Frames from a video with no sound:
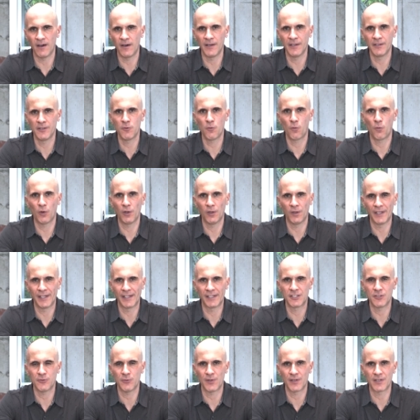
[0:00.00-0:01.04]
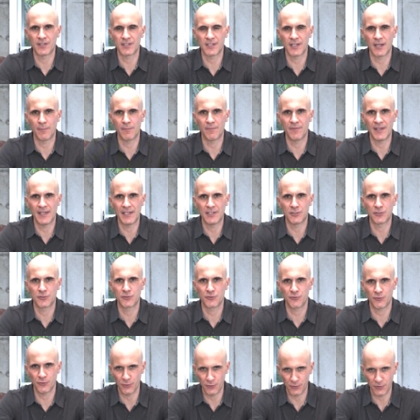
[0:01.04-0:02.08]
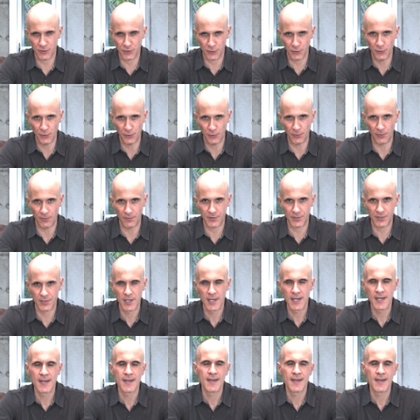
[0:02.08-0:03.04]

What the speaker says: unwilling to accept these truths.